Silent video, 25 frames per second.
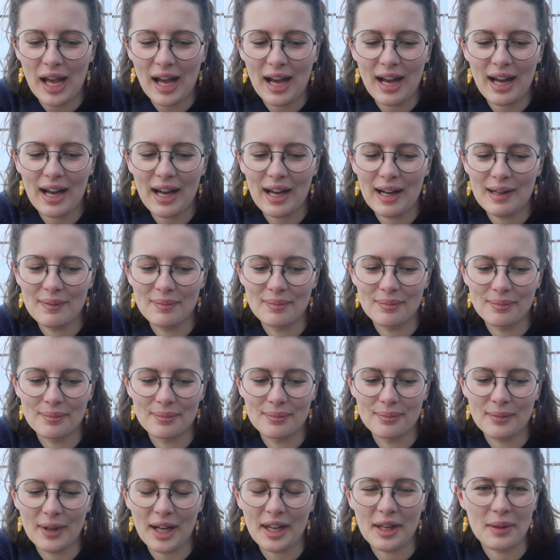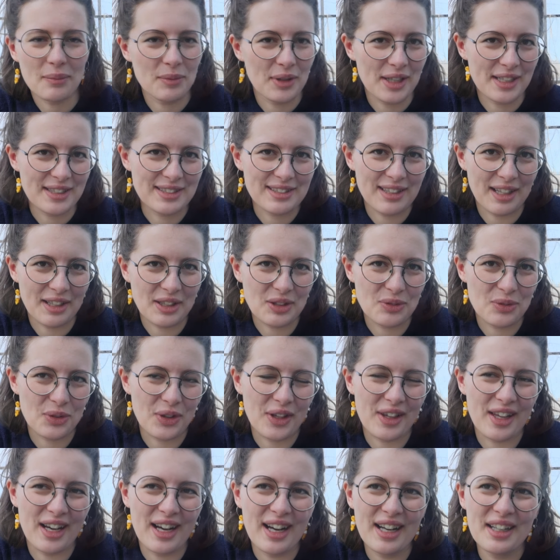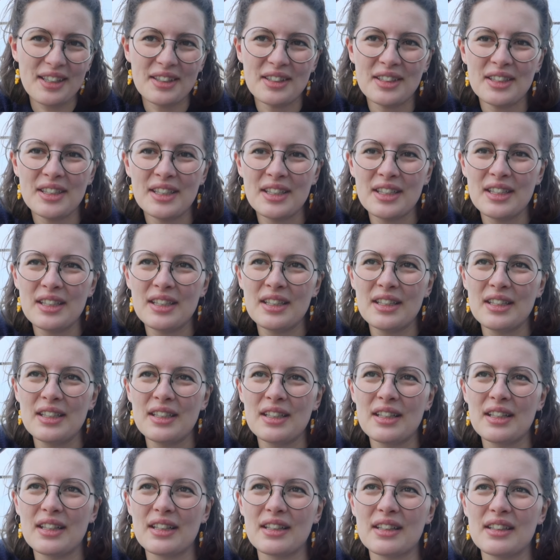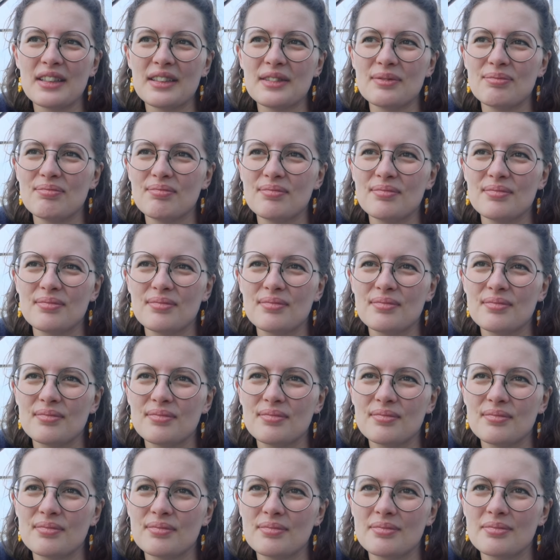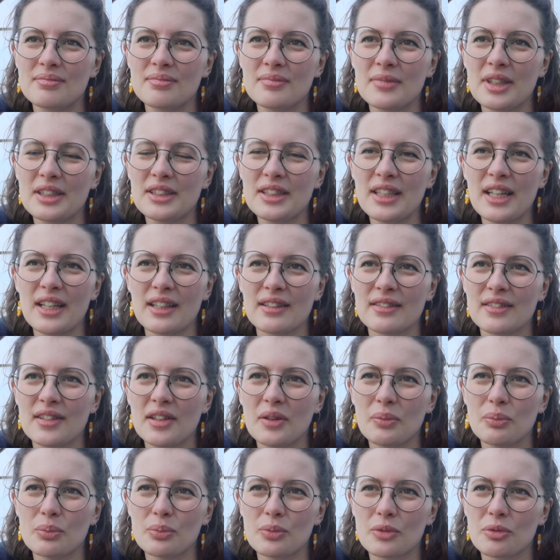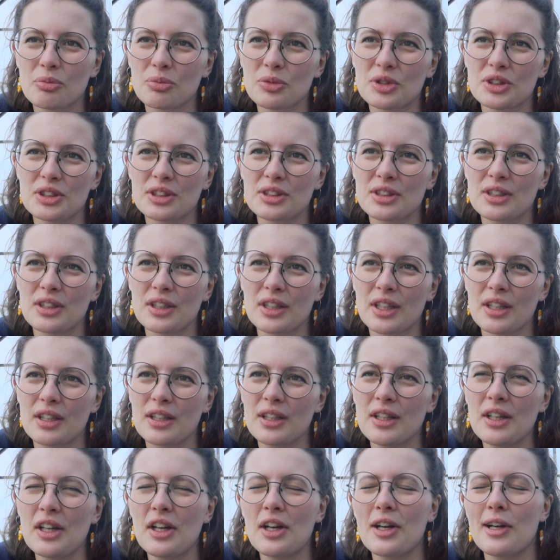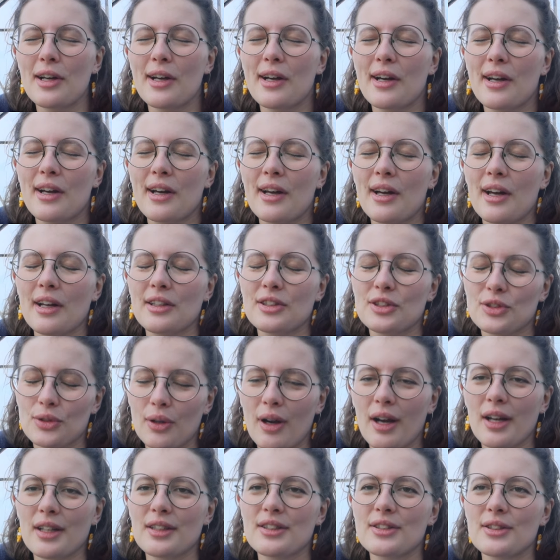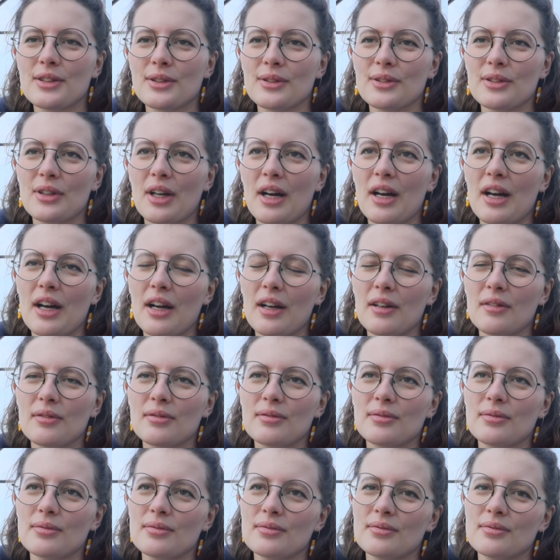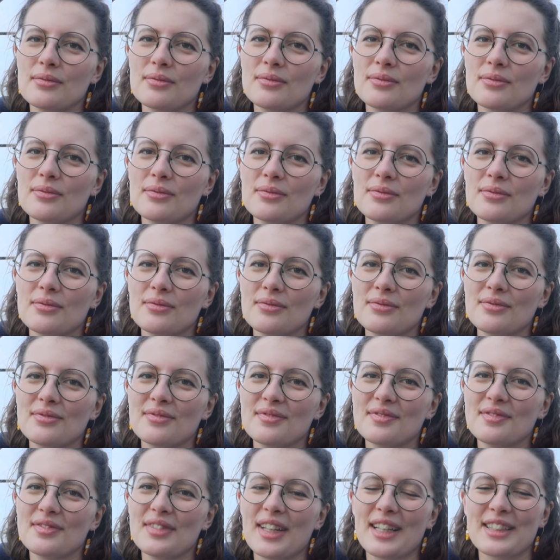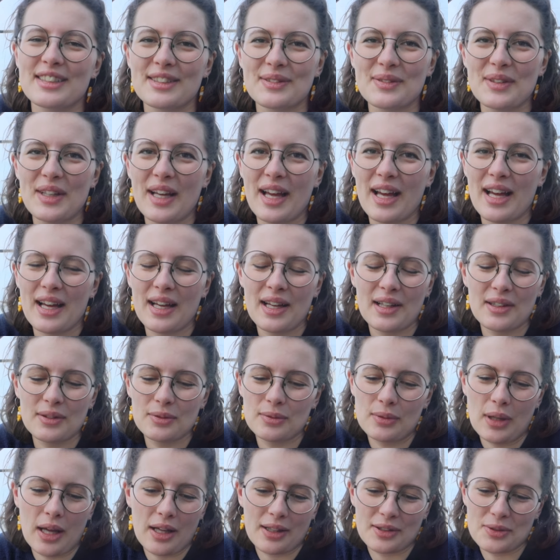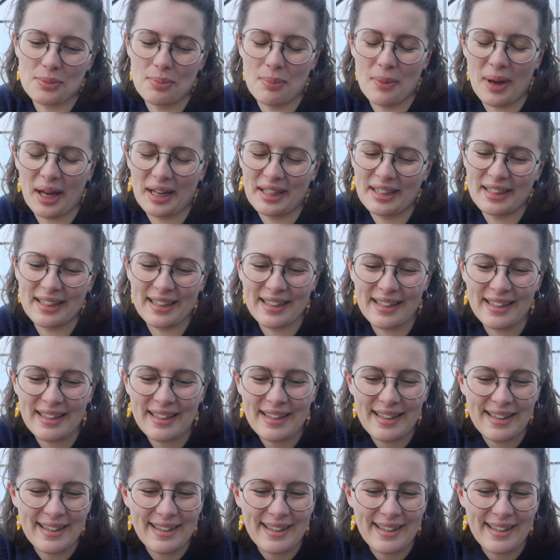Um, and I'm really excited for that. Um, and yeah, I'm just gonna, I try to have as, as many,